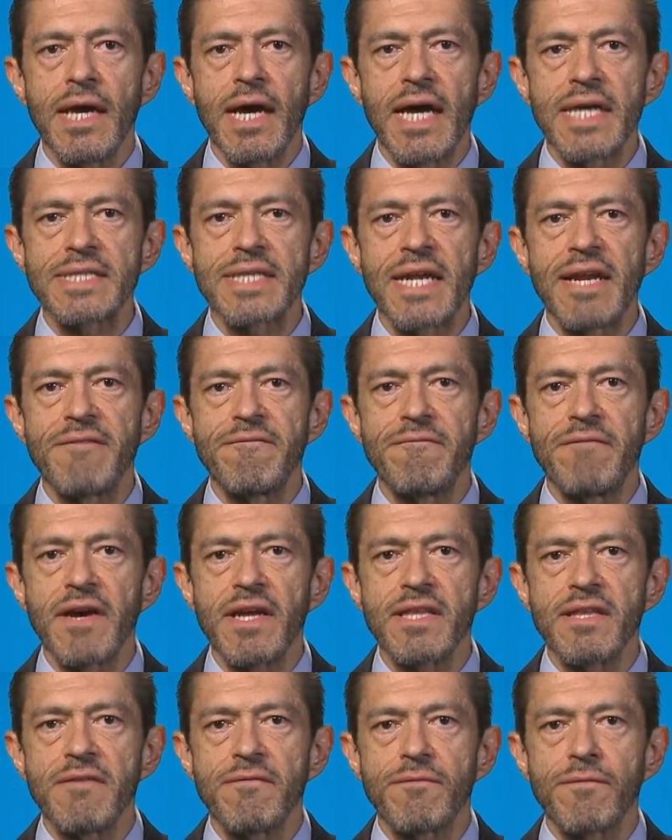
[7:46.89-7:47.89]
as an
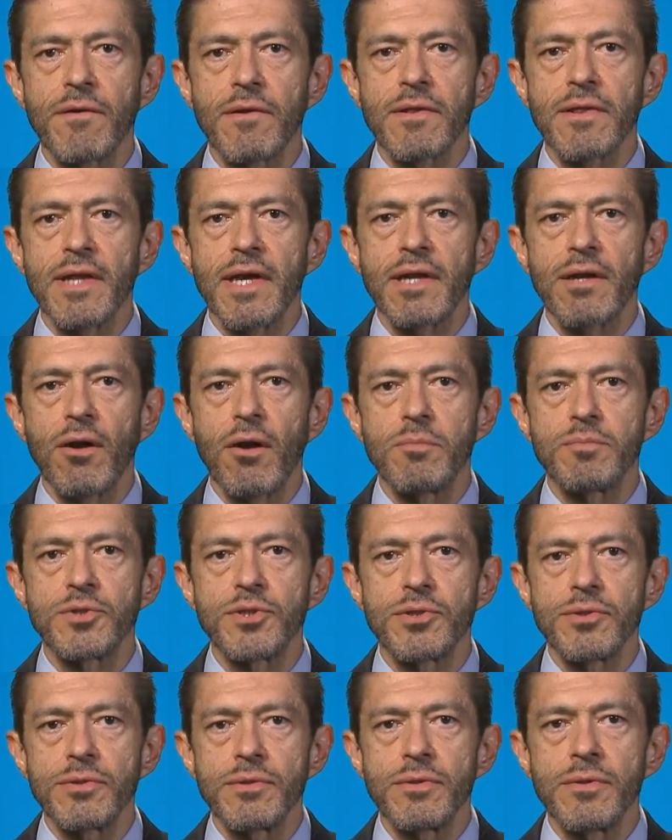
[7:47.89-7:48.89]
effective frontline
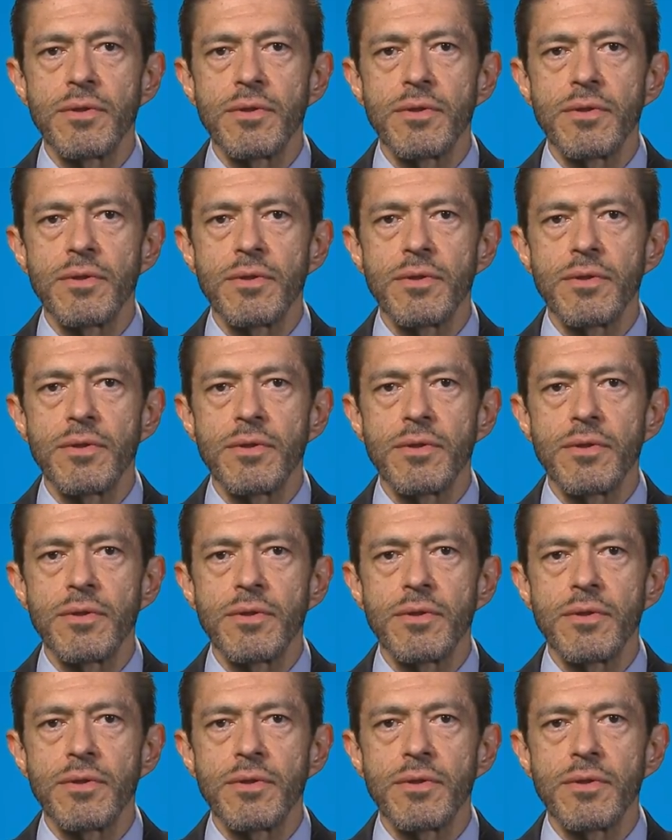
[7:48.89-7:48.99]
option.